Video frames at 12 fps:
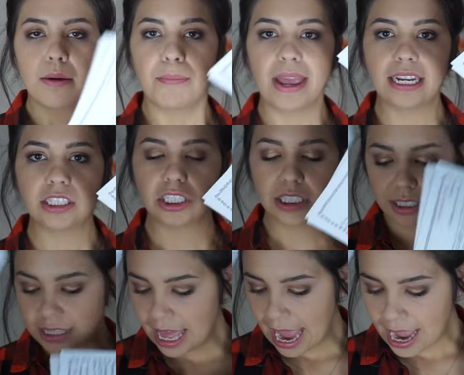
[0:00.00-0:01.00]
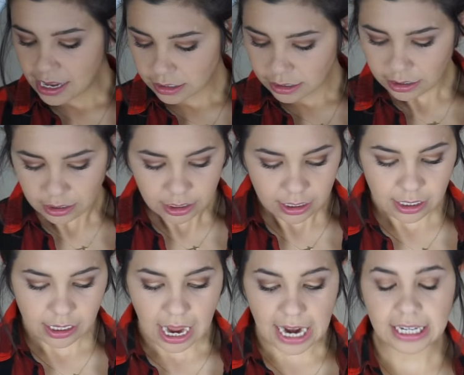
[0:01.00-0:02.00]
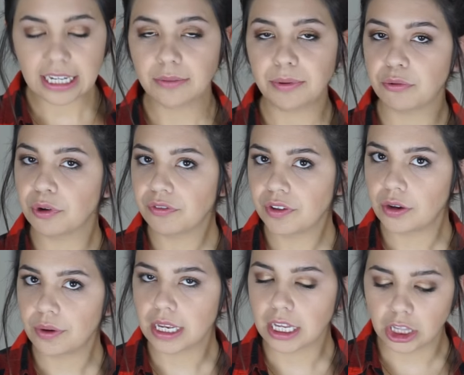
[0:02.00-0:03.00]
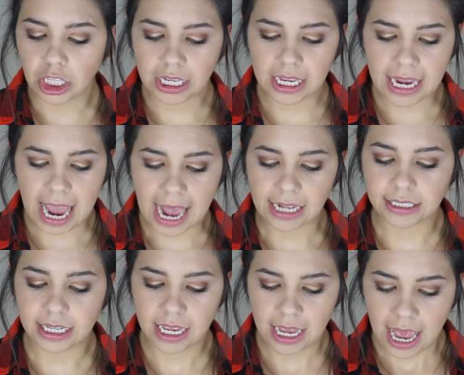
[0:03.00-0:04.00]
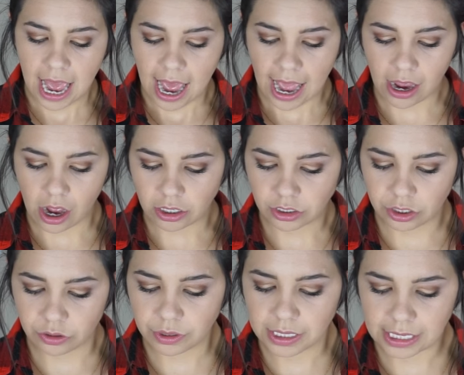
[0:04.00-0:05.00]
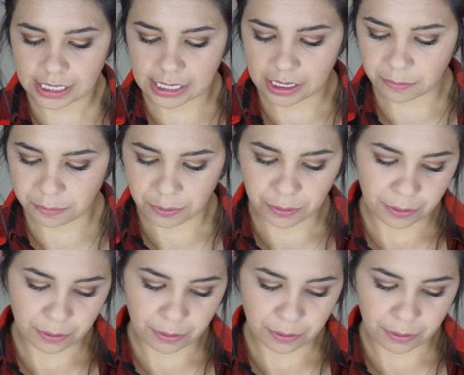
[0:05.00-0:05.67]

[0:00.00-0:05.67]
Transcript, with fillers: pages that I need to be reviewing and looking at. I also keep,